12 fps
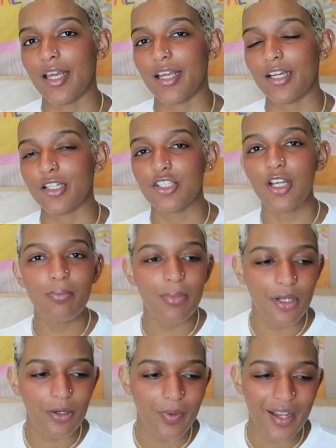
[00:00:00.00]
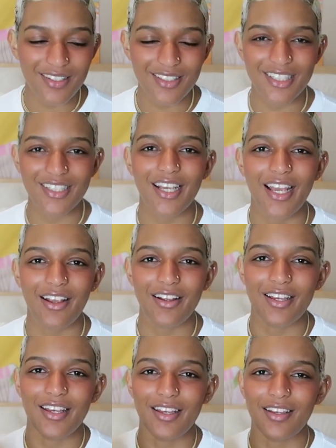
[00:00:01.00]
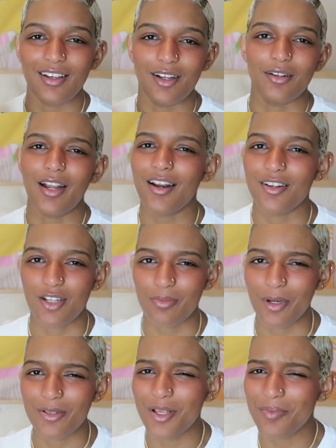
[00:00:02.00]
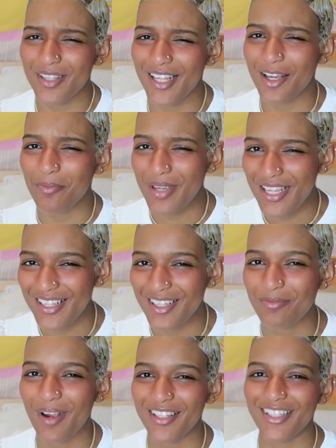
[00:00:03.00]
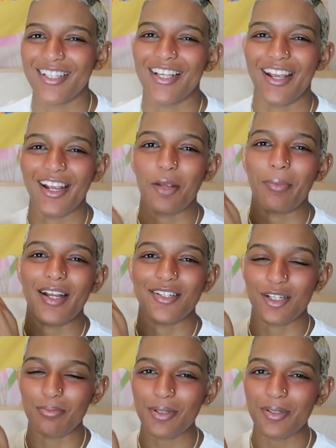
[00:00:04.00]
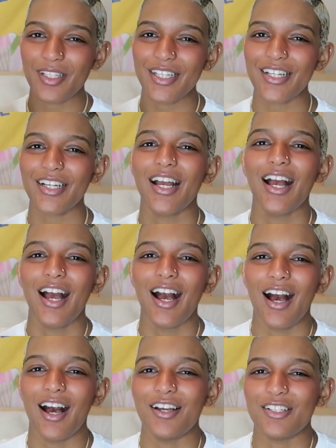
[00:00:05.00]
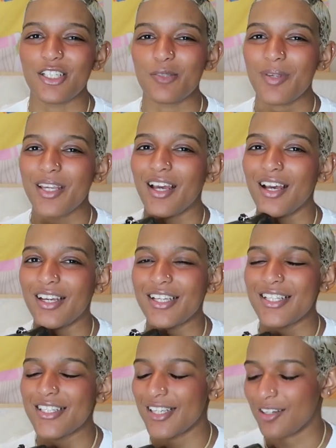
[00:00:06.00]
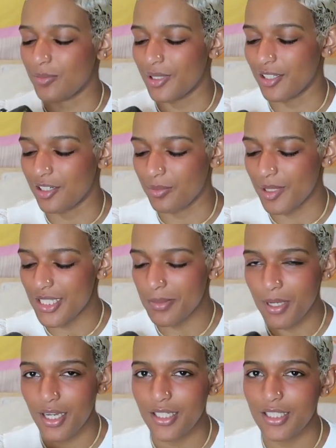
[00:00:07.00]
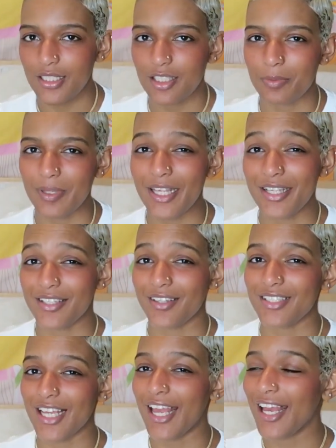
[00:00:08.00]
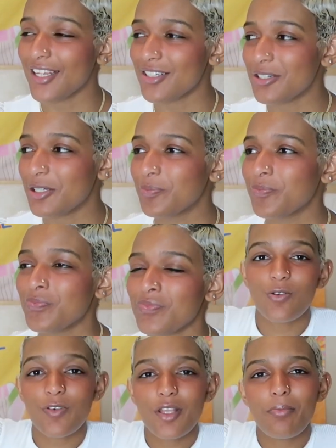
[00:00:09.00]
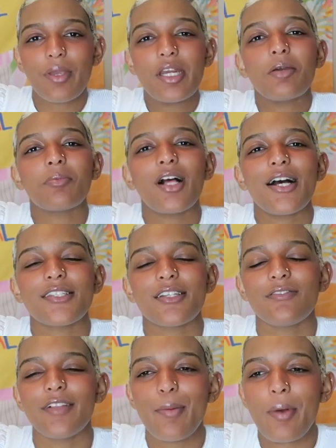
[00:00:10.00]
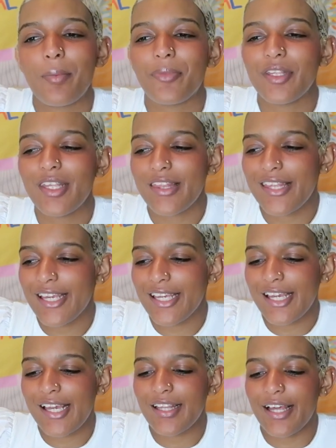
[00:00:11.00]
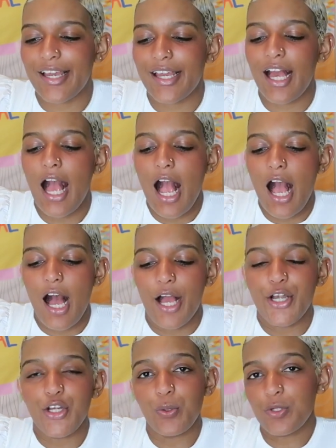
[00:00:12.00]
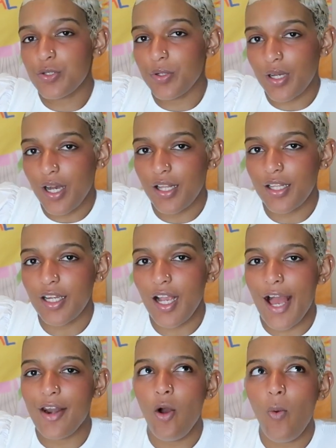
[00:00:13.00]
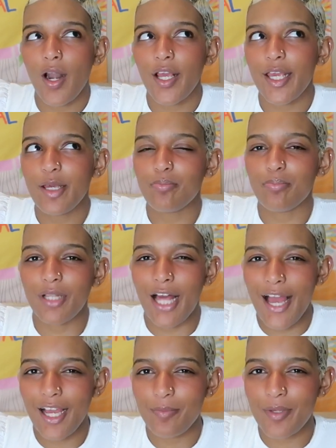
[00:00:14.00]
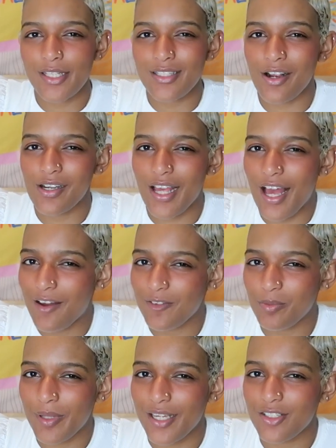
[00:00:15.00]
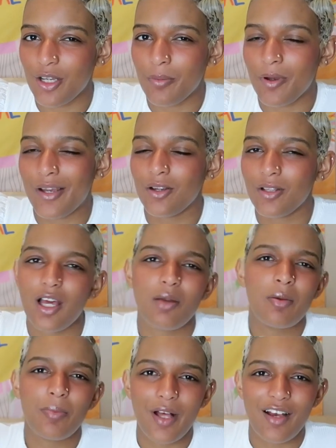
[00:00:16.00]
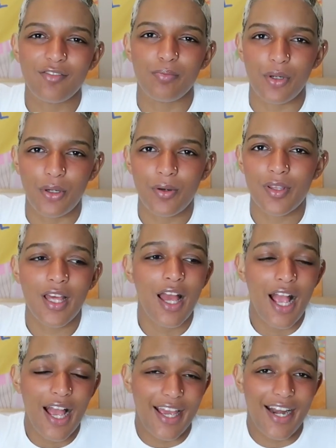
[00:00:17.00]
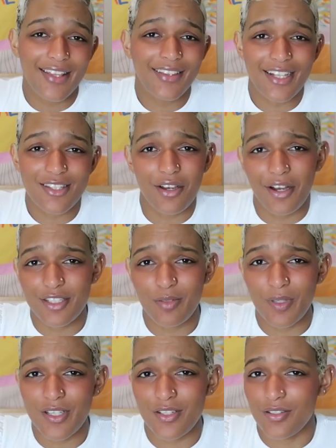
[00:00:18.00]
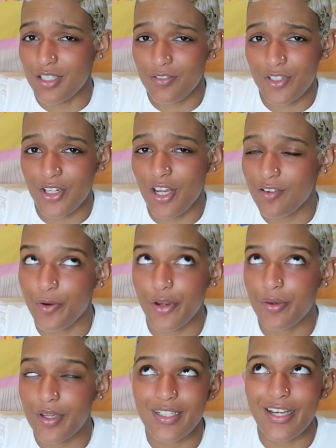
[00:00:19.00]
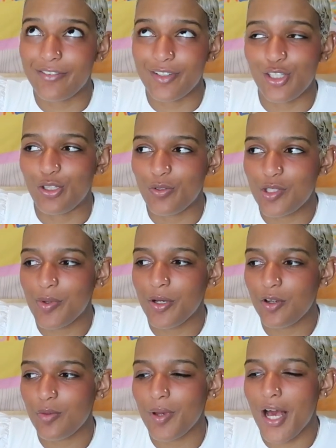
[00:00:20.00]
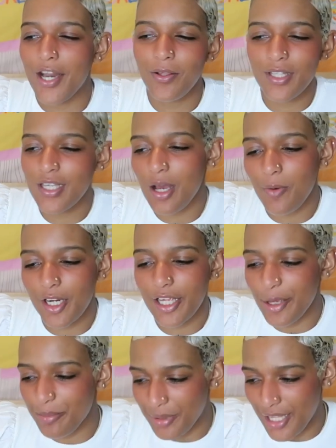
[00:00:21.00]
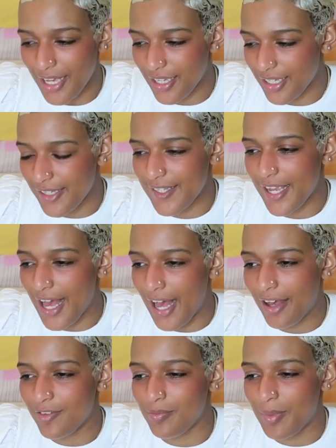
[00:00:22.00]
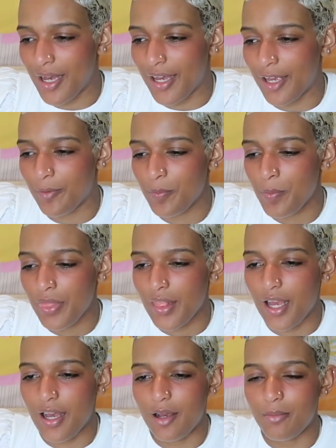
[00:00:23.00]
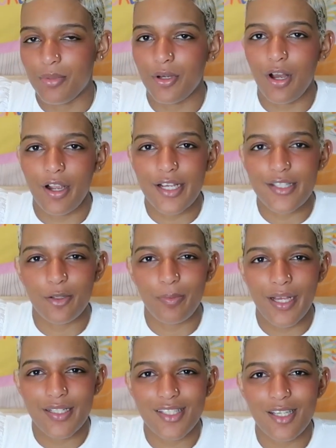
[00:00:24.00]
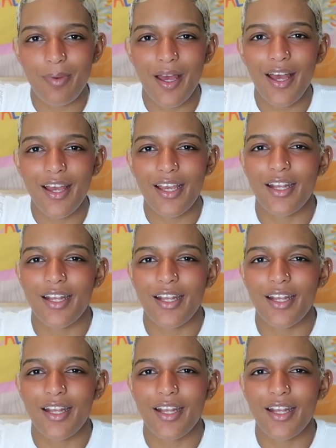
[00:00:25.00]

like a jumbo rather than carrying, or not a jumbo, something like a medium rather than carrying my jumbo there, just because it'll be a little bit smaller, a little bit easier to handle. So for the medium classic flap, I'm really thinking like a neutral color. I don't want to get black because I already have the black jumbo. I know a lot of people have both, and I think that's awesome because they're different enough where you can definitely use both, but I don't think I want to get black because I have my Bvlgari Serpent bag,